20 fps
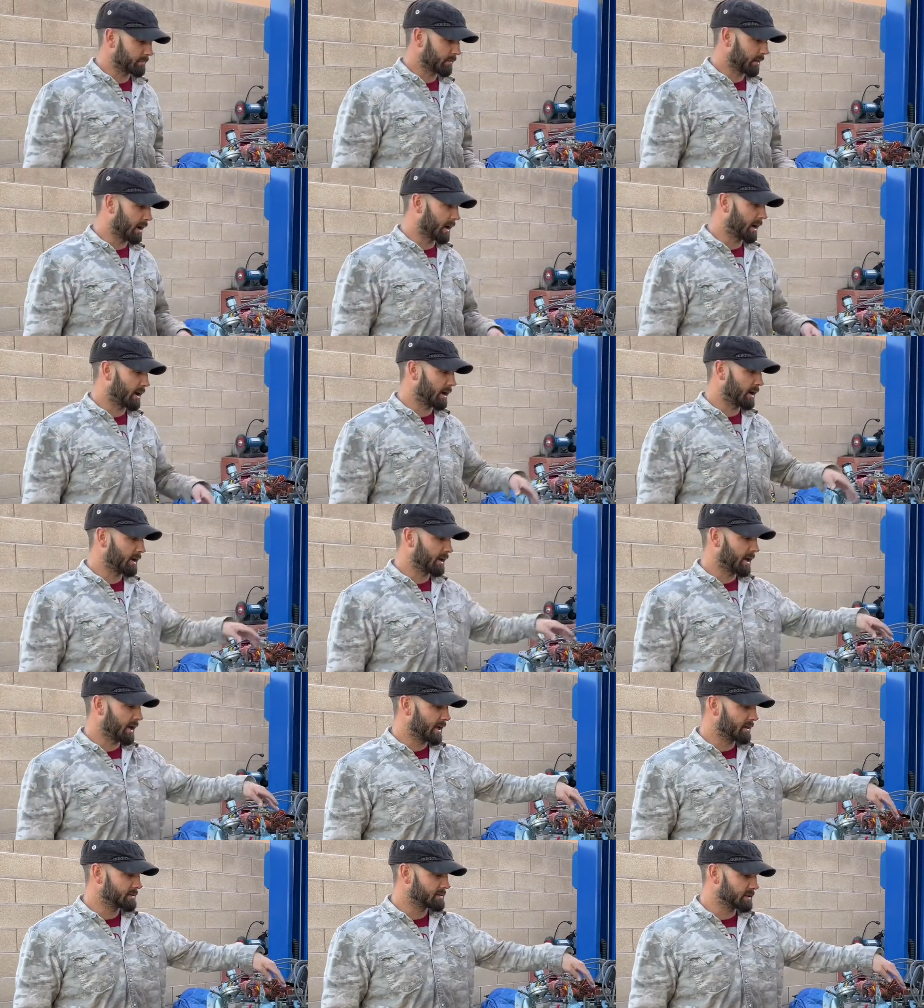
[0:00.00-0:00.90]
I
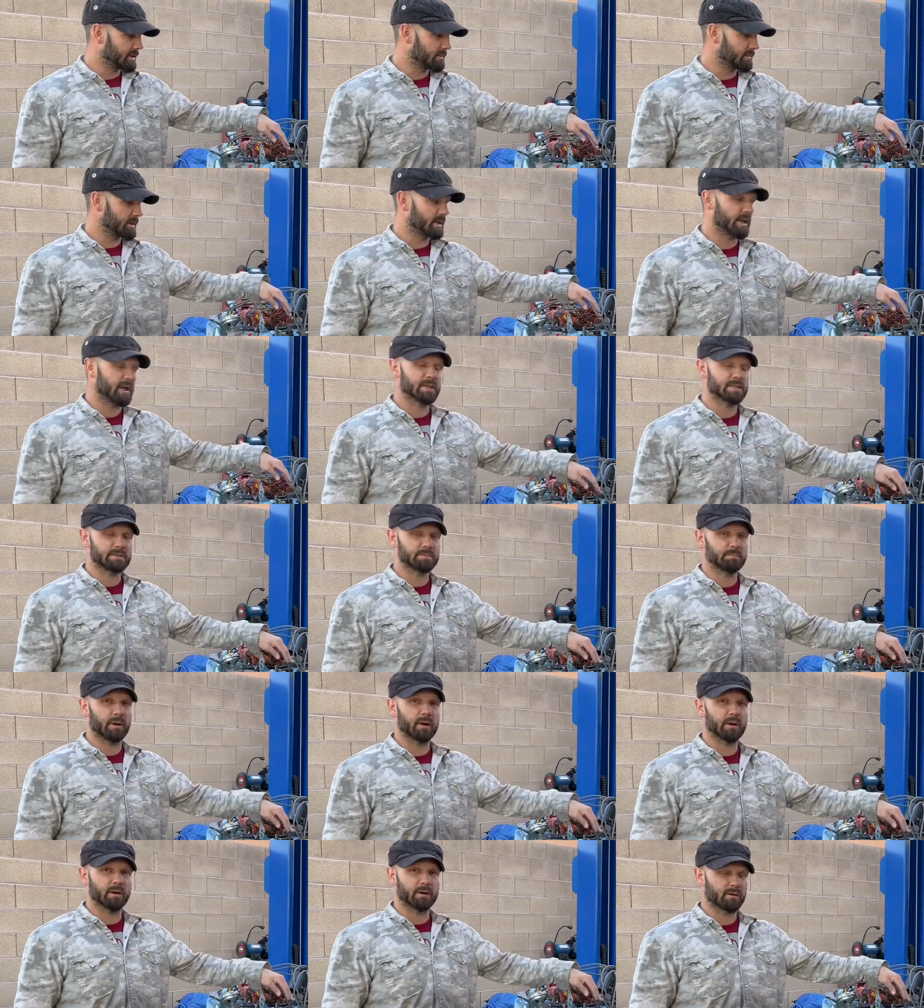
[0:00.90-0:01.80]
can't seem to get
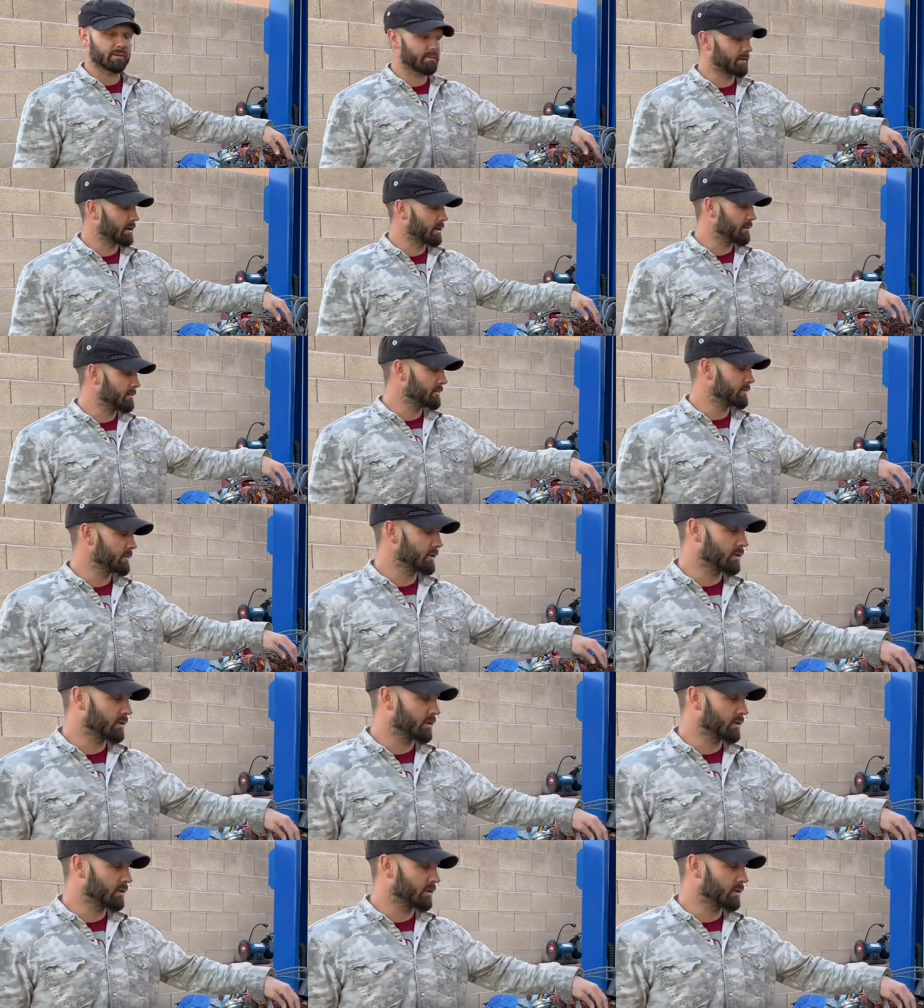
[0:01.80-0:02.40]
spark from the